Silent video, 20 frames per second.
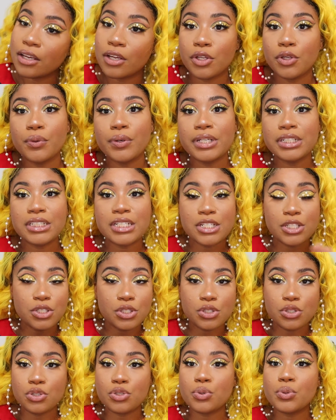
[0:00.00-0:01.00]
You can
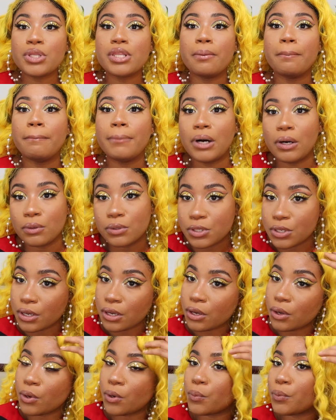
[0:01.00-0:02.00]
just do the most. You
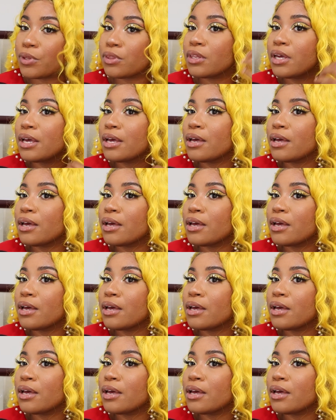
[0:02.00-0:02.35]
can go in with,